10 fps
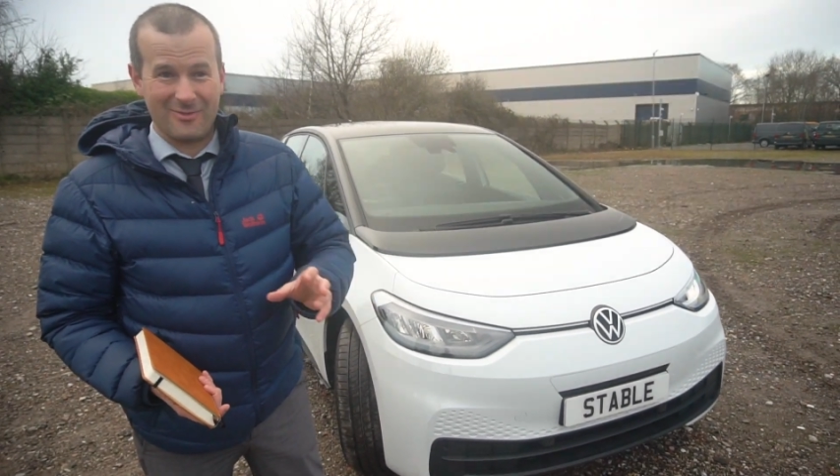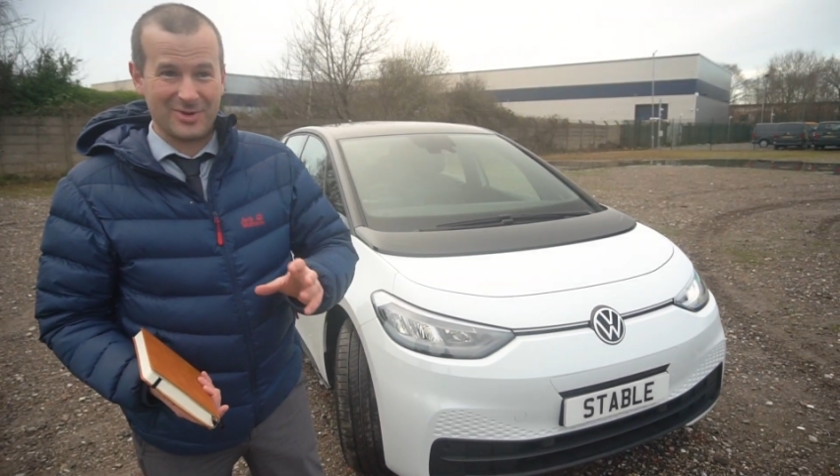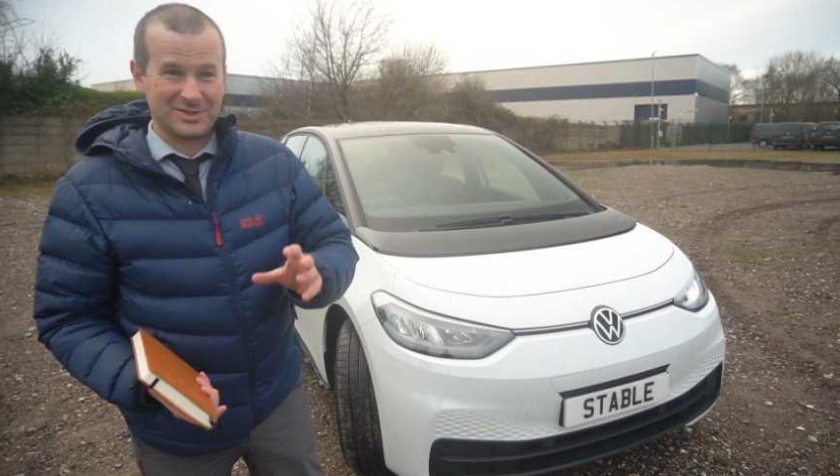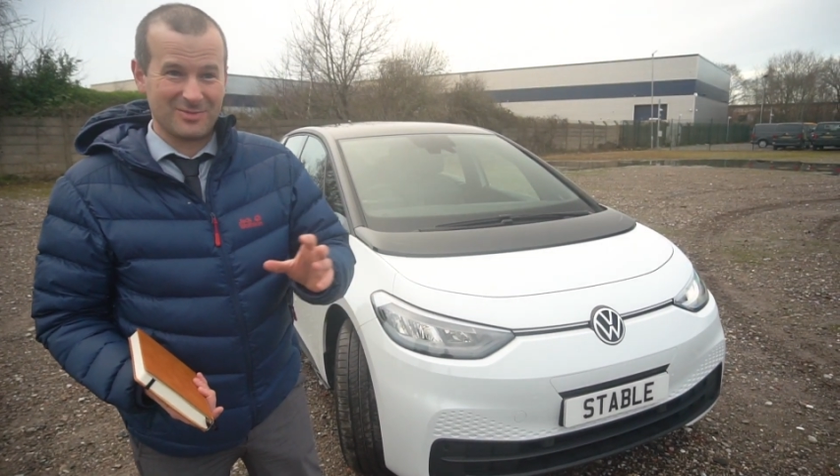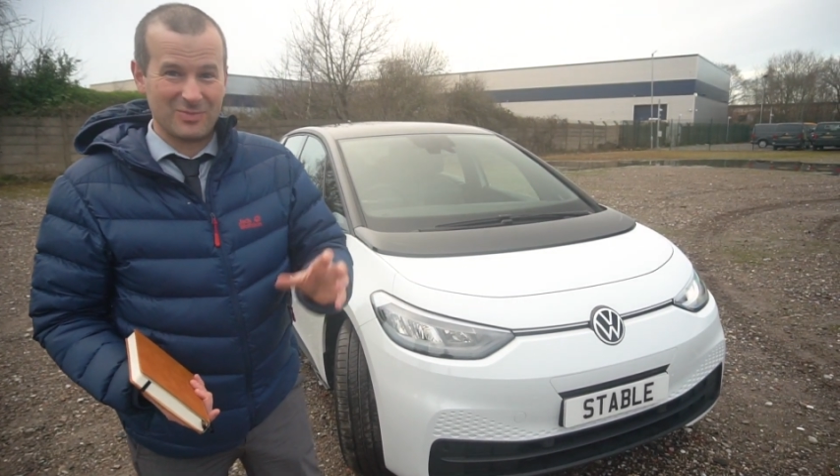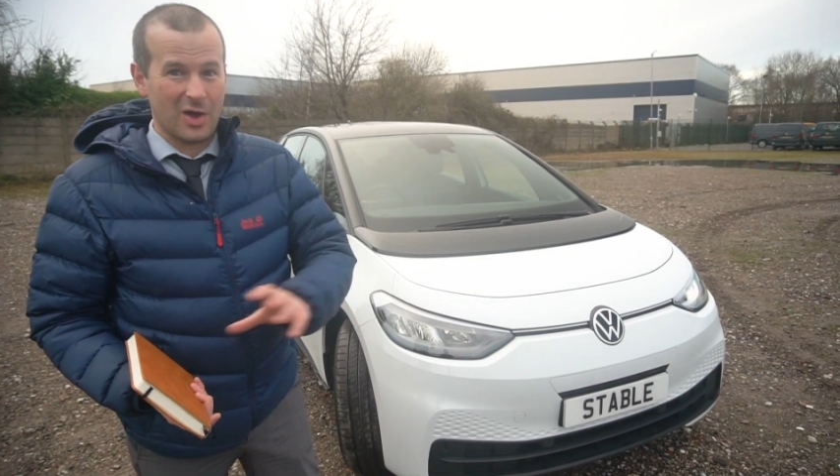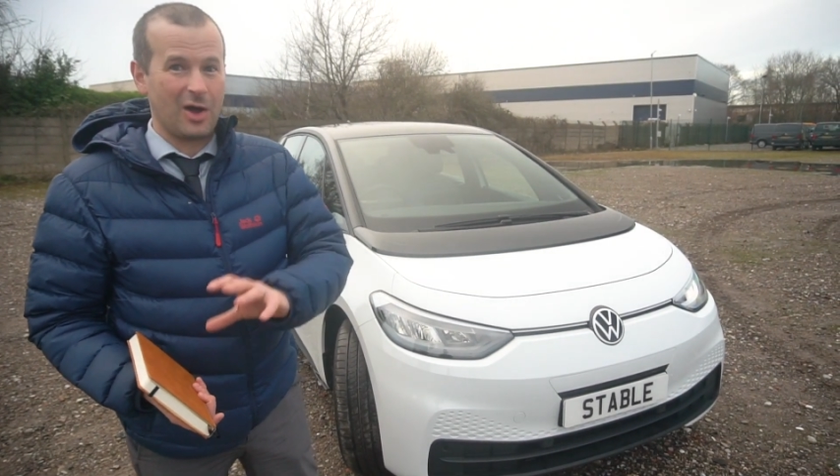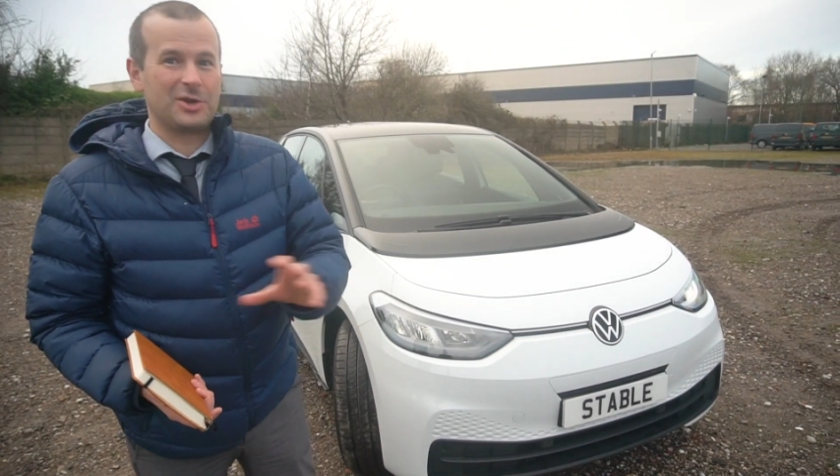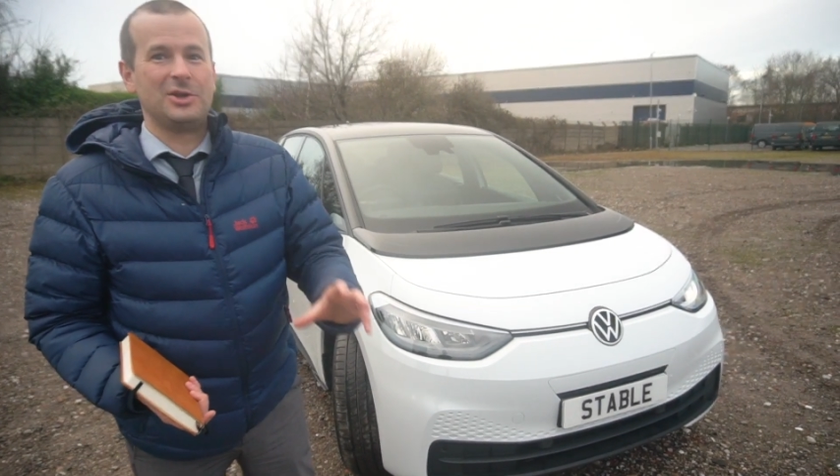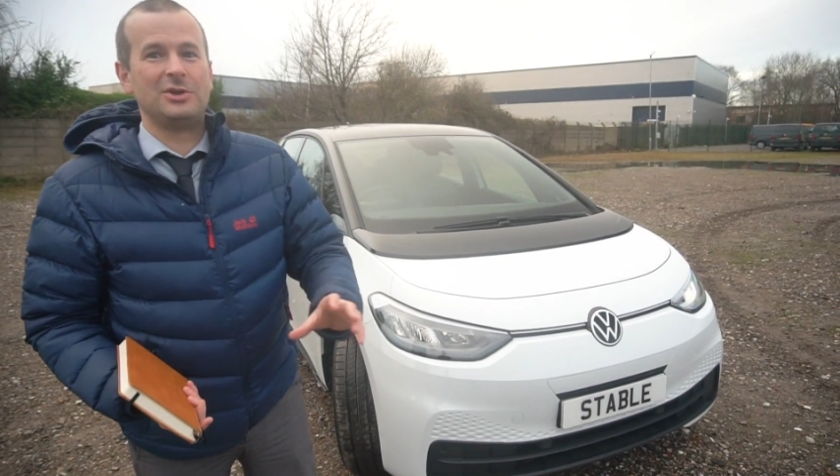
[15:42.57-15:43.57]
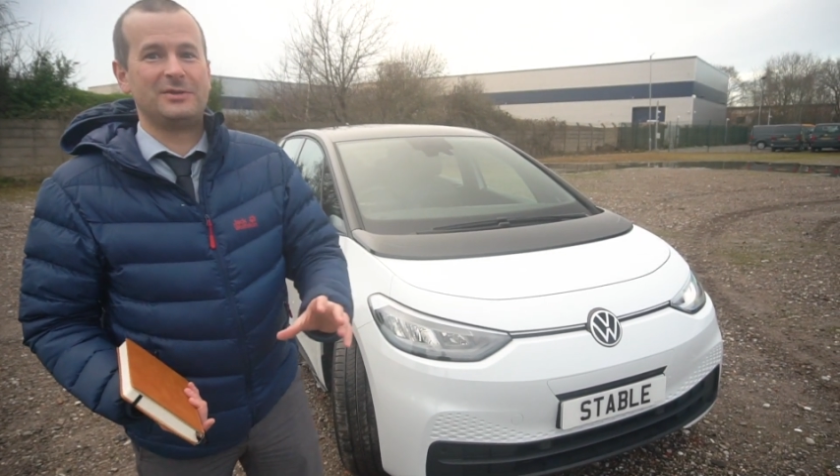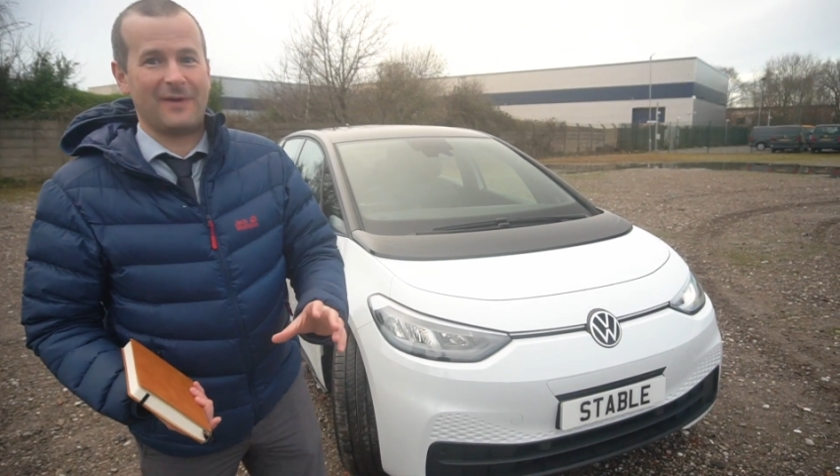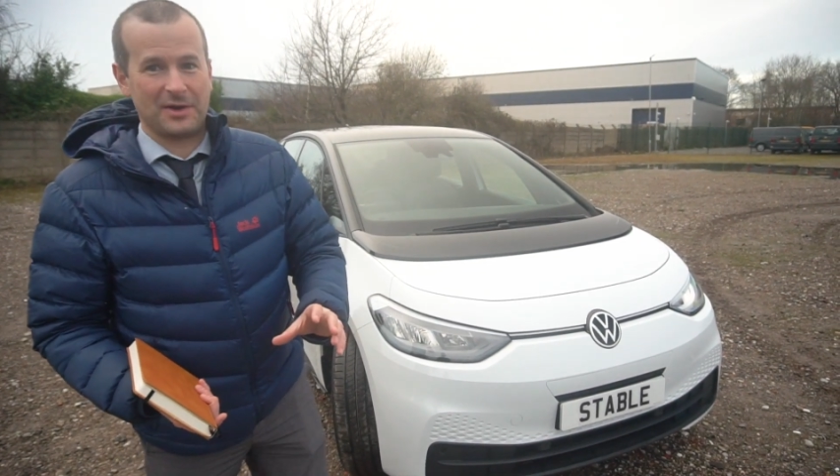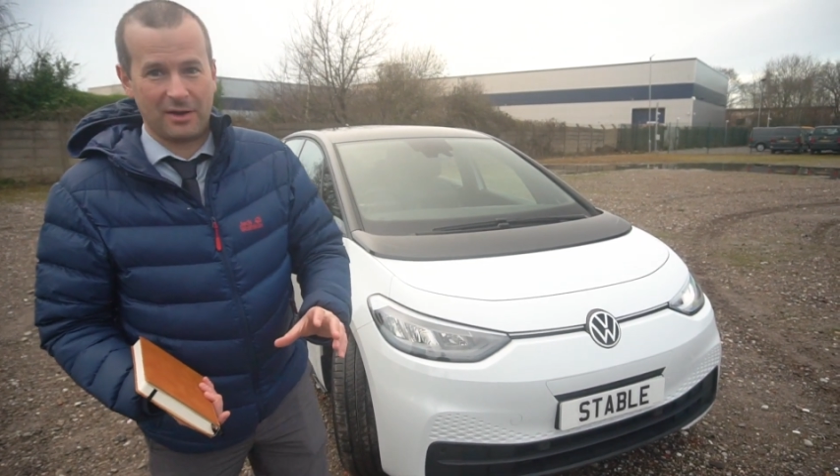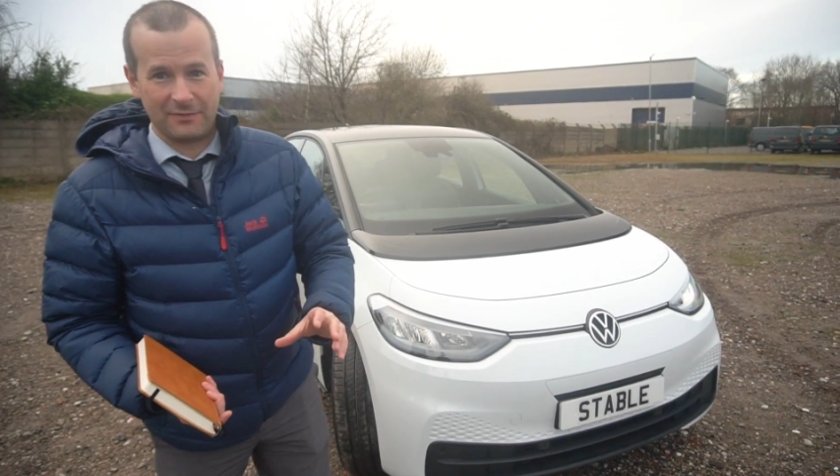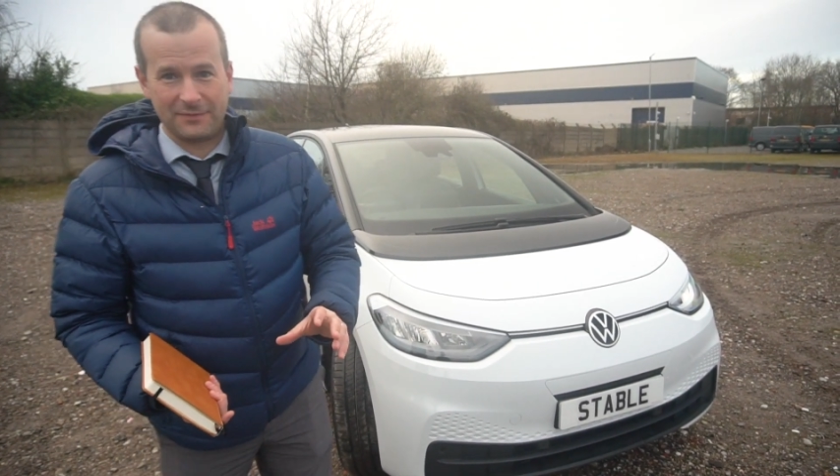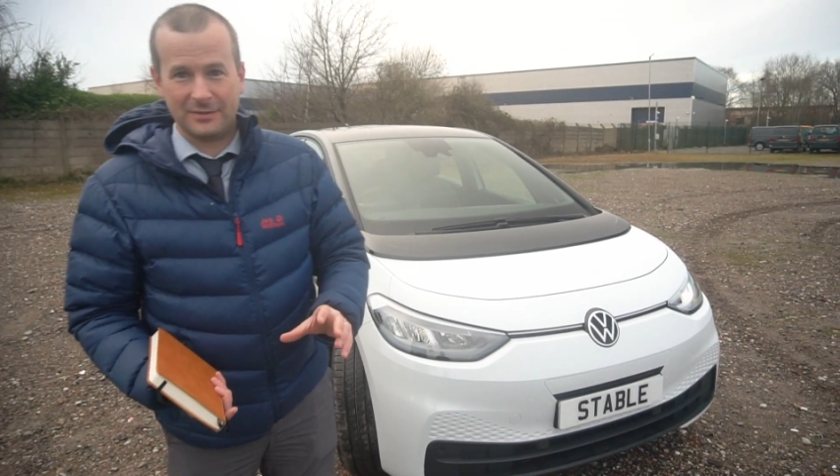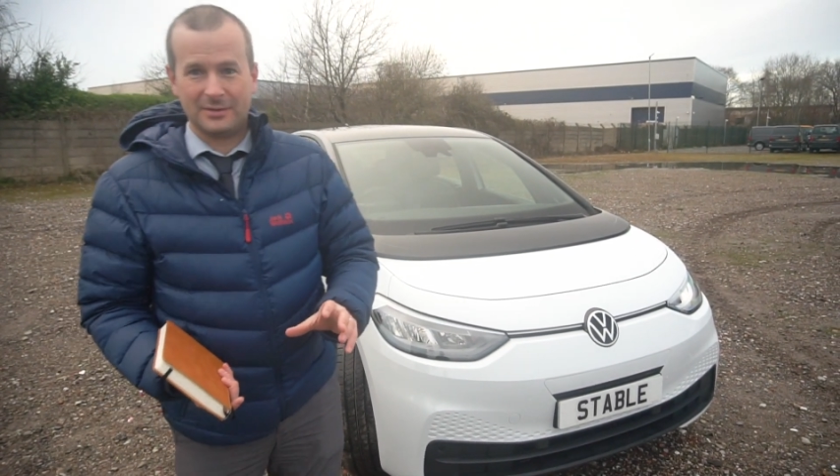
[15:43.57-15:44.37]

which I'm not a huge fan of.